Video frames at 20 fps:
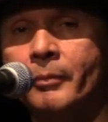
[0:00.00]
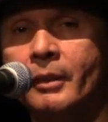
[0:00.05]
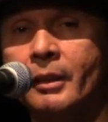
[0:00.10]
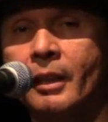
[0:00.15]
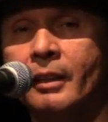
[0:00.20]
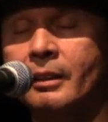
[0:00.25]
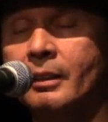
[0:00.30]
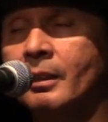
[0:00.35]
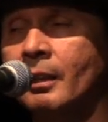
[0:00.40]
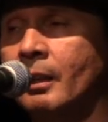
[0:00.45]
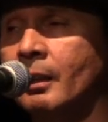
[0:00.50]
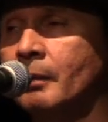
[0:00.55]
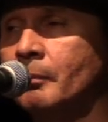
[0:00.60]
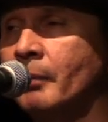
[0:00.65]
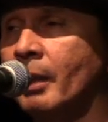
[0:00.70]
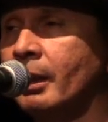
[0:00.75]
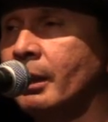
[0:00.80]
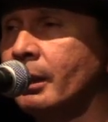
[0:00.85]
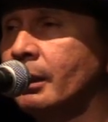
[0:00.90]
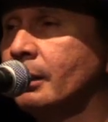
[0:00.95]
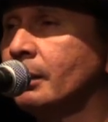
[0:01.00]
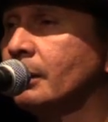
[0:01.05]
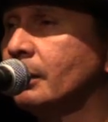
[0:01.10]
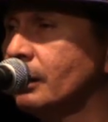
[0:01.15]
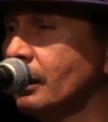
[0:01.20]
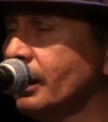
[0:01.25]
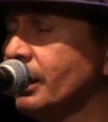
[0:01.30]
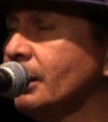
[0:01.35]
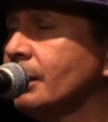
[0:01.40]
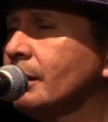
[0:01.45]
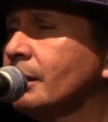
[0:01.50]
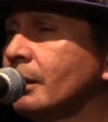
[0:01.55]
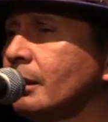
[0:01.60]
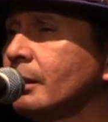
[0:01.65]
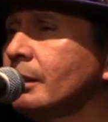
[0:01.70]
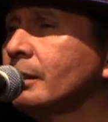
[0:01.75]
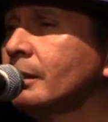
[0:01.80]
that my late